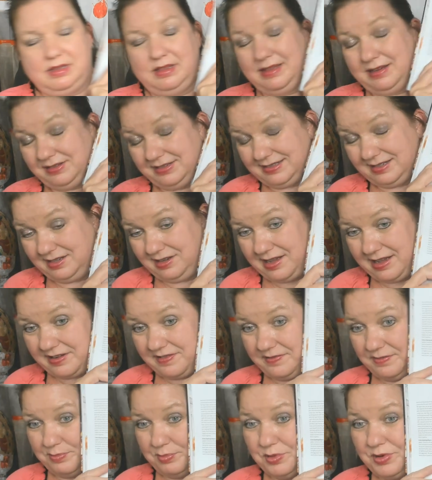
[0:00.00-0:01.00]
There's a lot
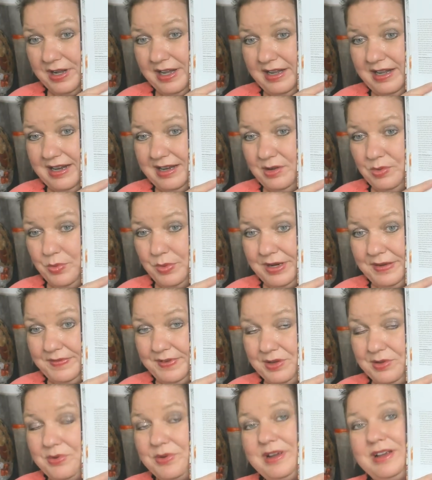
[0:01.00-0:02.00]
of braiding and
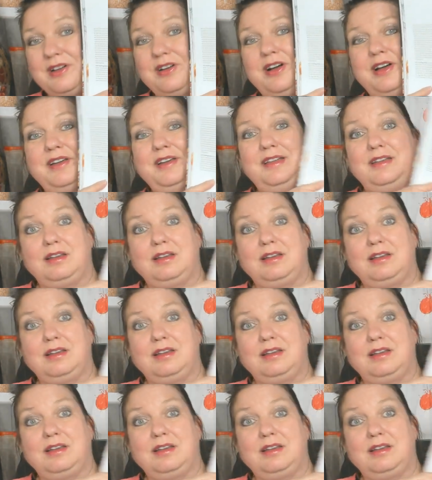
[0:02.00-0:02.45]
weaving going on.